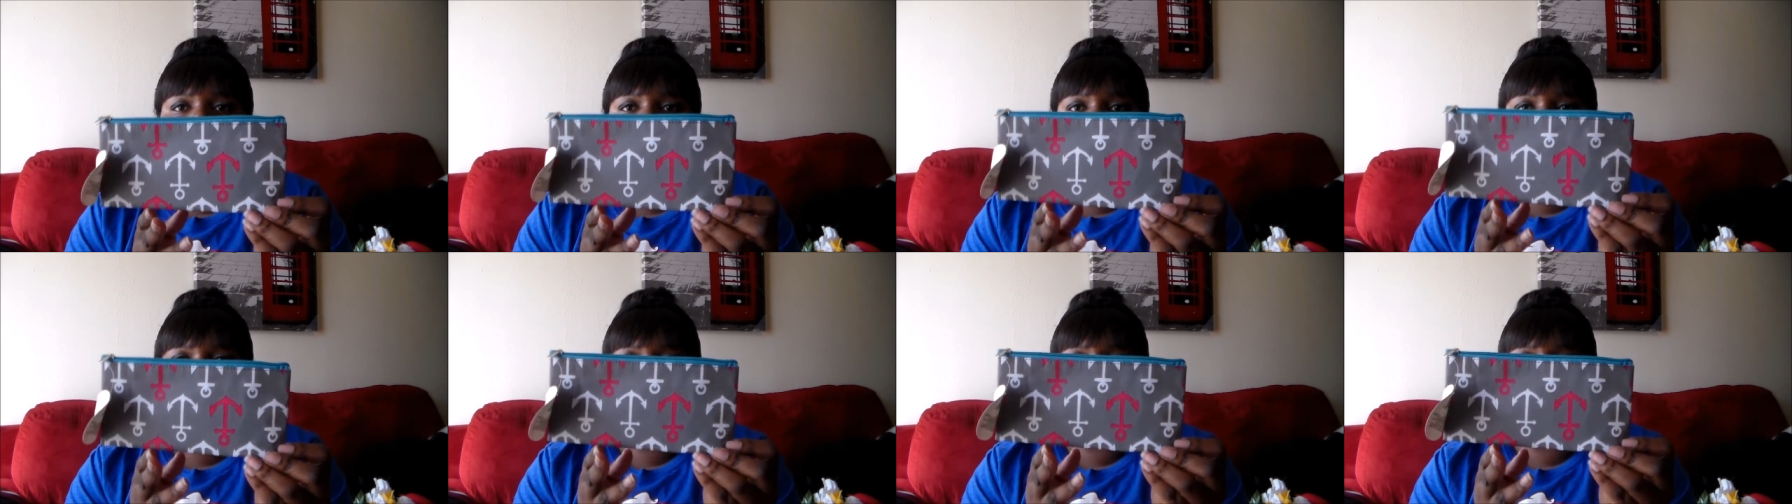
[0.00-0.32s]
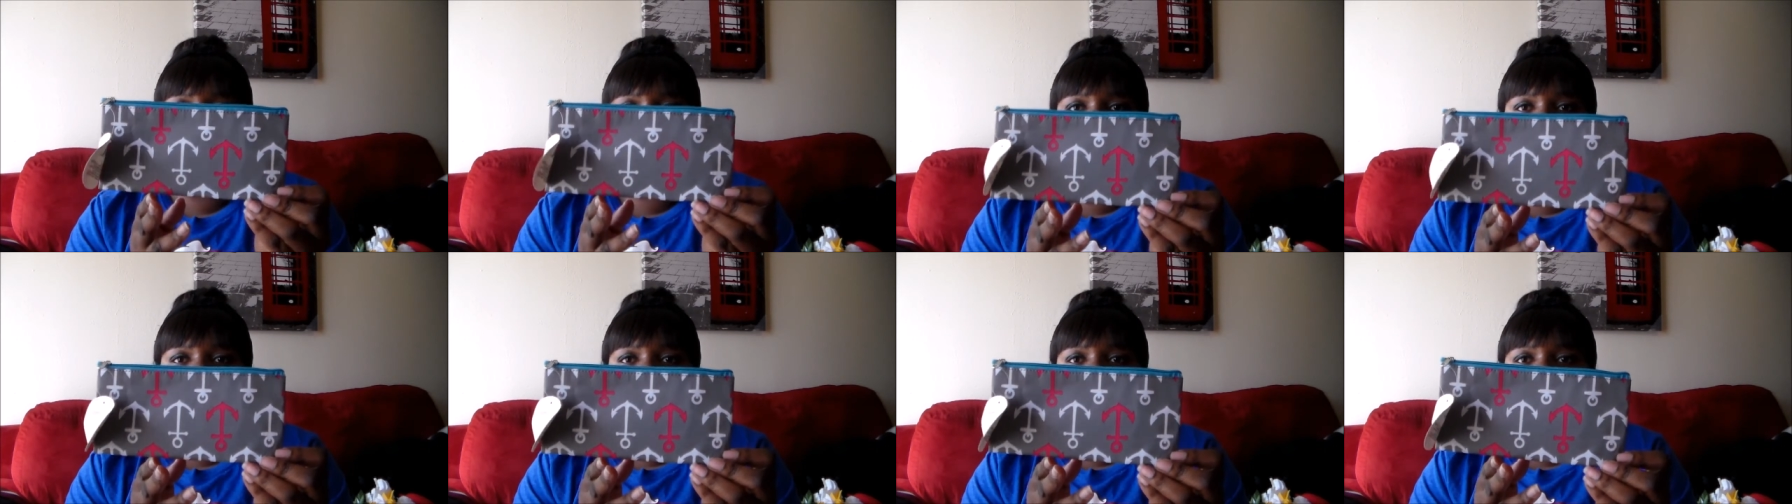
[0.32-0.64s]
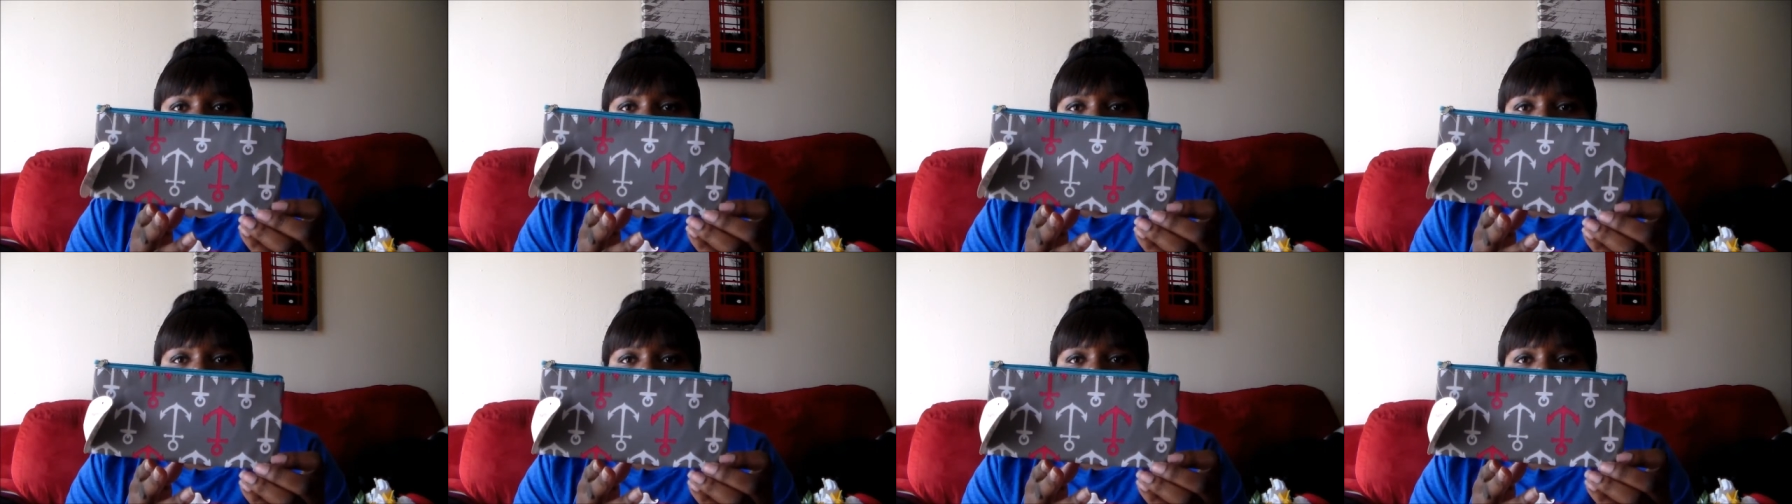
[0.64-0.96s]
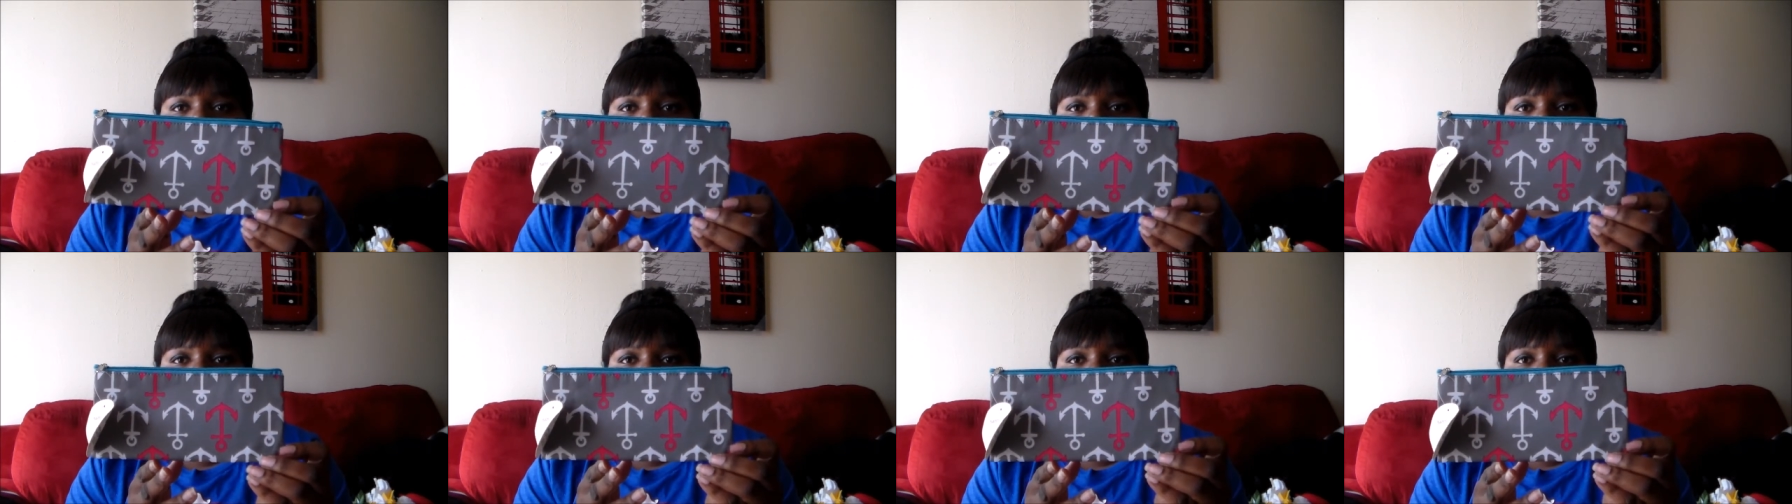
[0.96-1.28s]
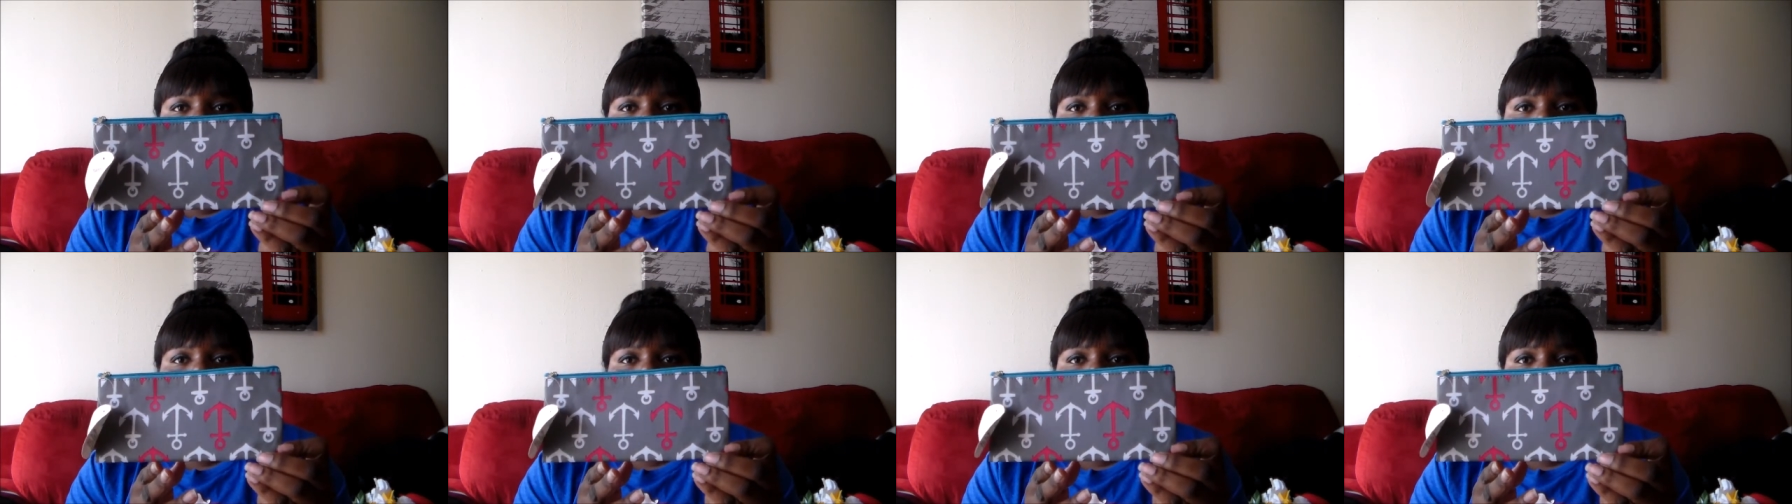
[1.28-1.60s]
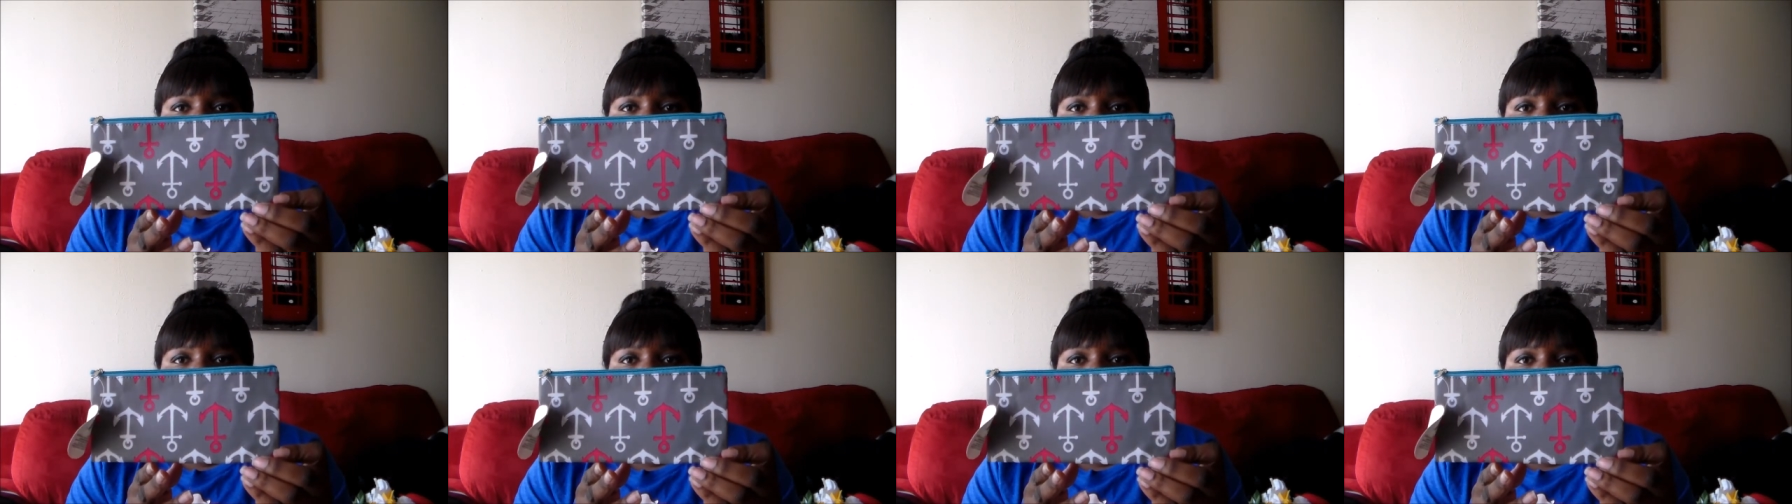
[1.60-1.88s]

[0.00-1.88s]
or loose pigments or anything in